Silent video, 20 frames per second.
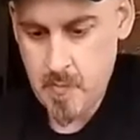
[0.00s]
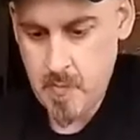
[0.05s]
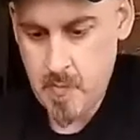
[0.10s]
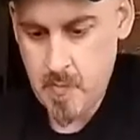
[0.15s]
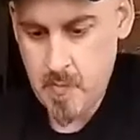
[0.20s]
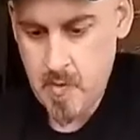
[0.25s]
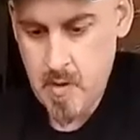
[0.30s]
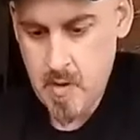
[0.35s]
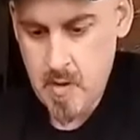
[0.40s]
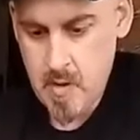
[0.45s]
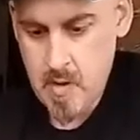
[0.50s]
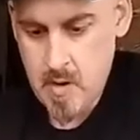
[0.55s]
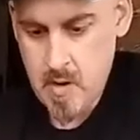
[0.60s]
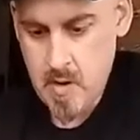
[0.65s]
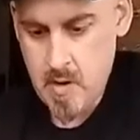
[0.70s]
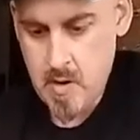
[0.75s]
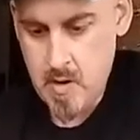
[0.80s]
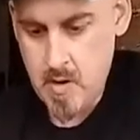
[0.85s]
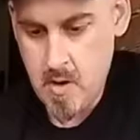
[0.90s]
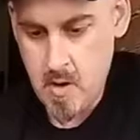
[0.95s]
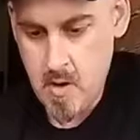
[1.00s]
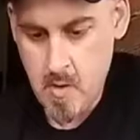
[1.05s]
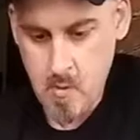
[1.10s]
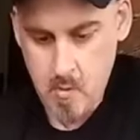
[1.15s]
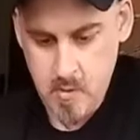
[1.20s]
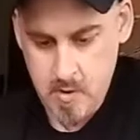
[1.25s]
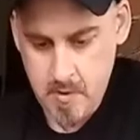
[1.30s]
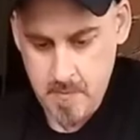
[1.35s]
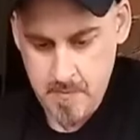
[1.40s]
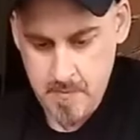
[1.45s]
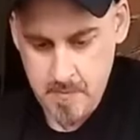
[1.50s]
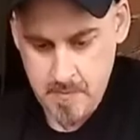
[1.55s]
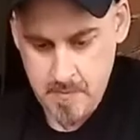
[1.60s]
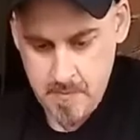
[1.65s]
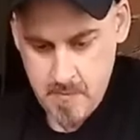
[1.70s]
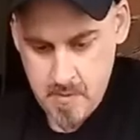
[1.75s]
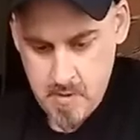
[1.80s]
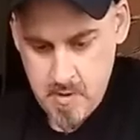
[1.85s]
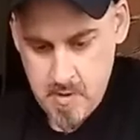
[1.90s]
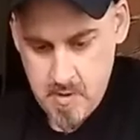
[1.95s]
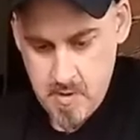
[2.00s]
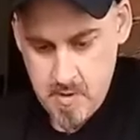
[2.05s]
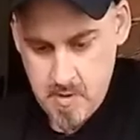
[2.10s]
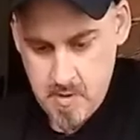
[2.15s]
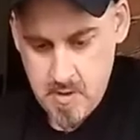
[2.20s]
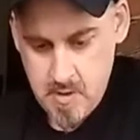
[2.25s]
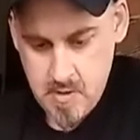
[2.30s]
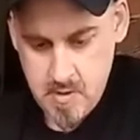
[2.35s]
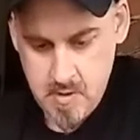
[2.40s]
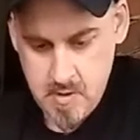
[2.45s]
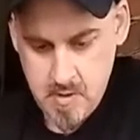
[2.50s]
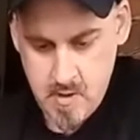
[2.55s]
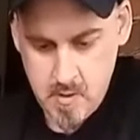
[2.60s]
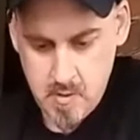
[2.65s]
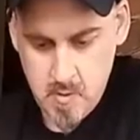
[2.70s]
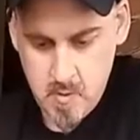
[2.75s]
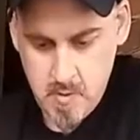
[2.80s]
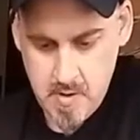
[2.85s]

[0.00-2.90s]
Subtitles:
and hold it. And then I'll go ahead